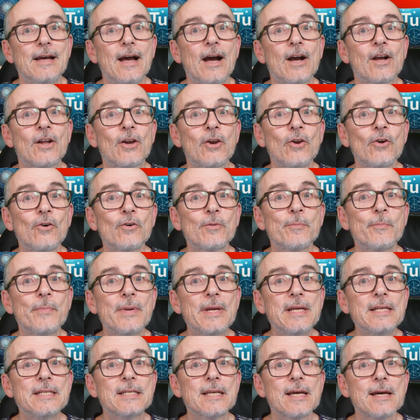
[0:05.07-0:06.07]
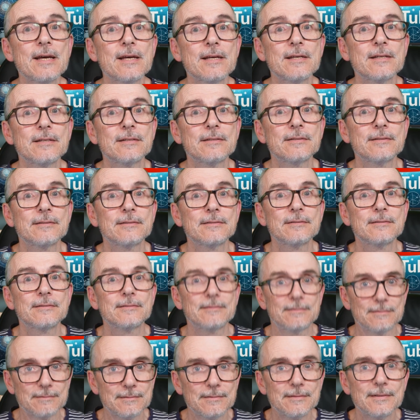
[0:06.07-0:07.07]
Claude beta.
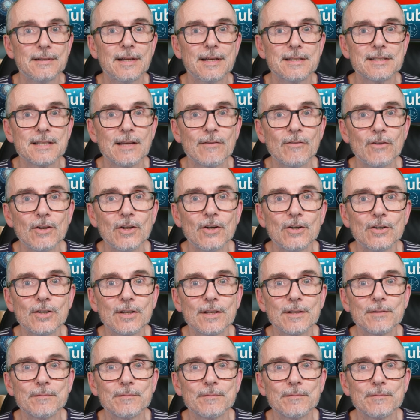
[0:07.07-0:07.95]
Let's have a look.